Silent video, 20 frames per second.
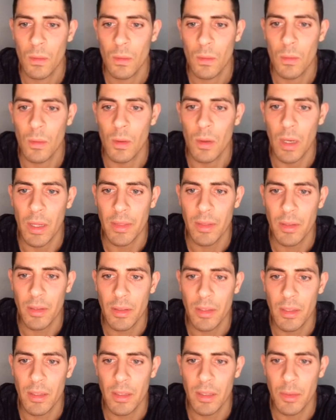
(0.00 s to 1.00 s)
well, I thought
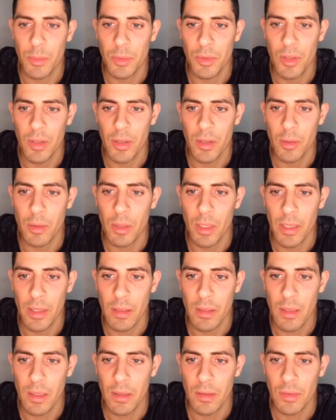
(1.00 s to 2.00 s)
that he was going to go like
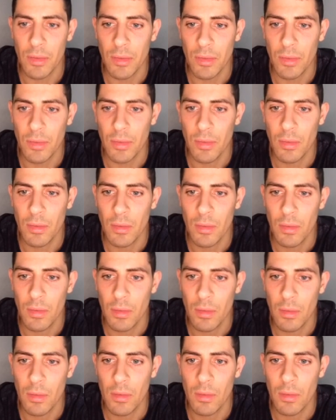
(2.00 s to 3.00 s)
this.
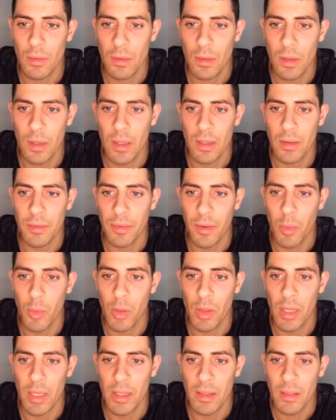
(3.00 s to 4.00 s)
And if I
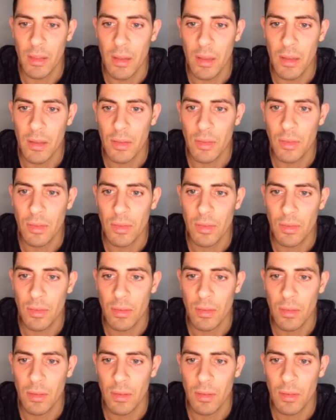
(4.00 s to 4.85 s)
went like this,